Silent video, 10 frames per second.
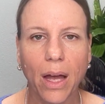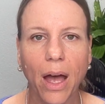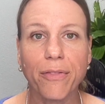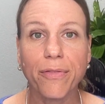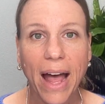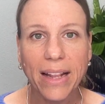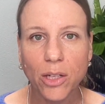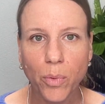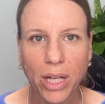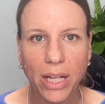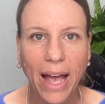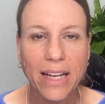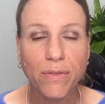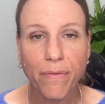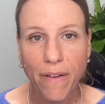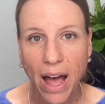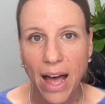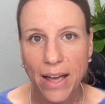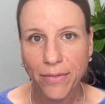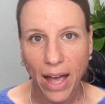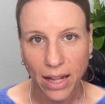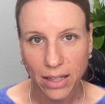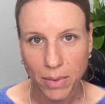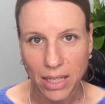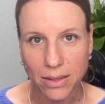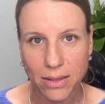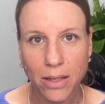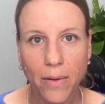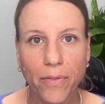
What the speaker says: A valid will has 5 elements.